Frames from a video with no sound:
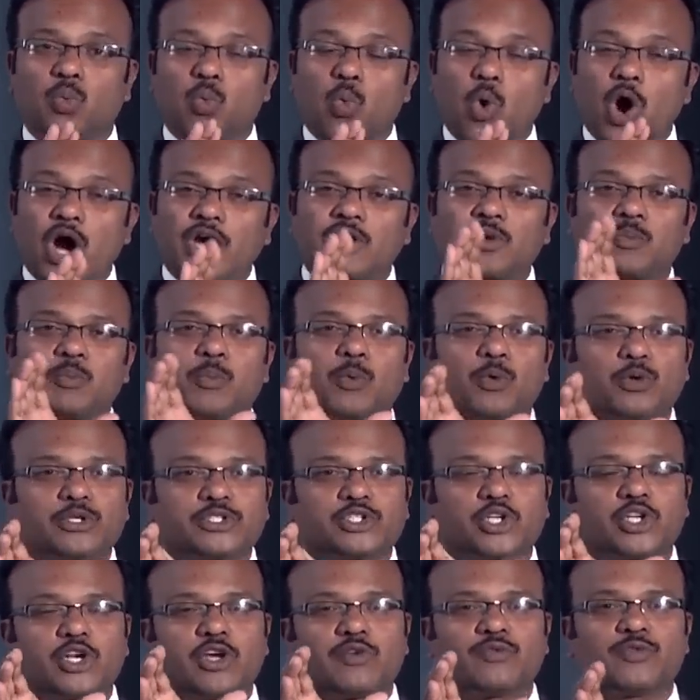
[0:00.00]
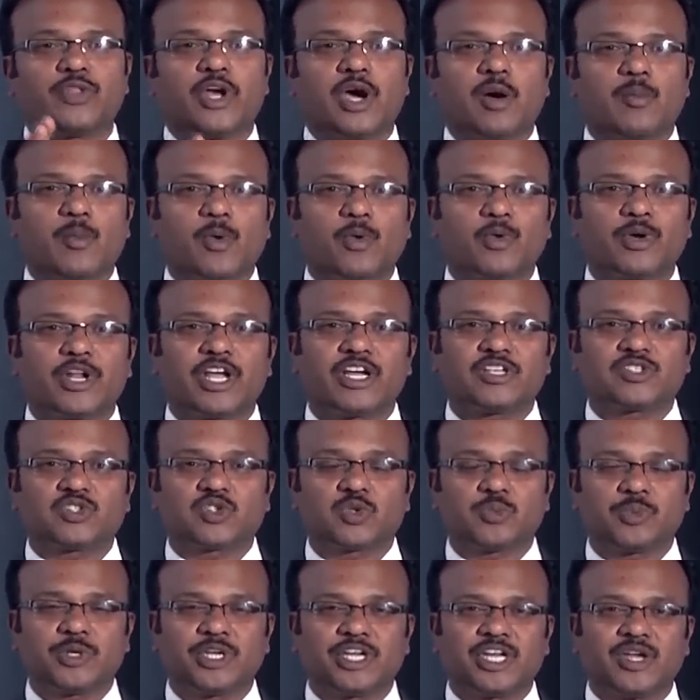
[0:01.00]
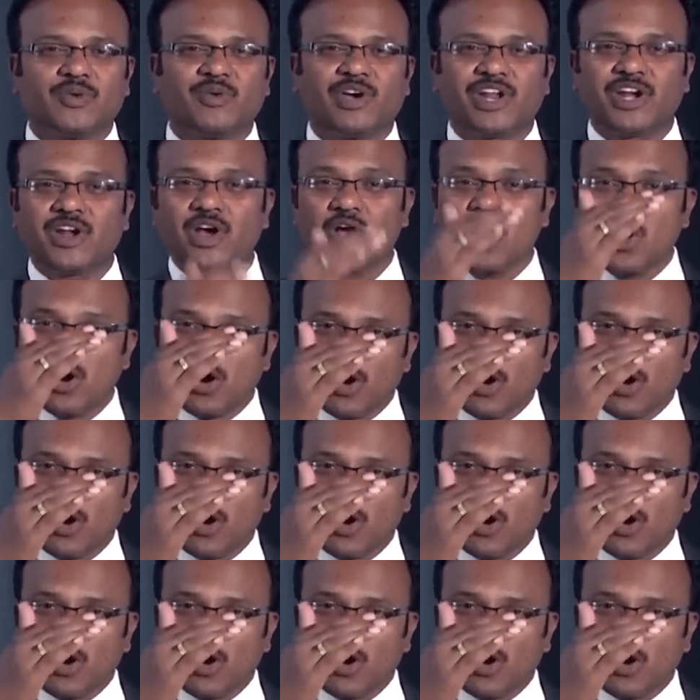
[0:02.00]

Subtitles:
what portion of the amount has to be given,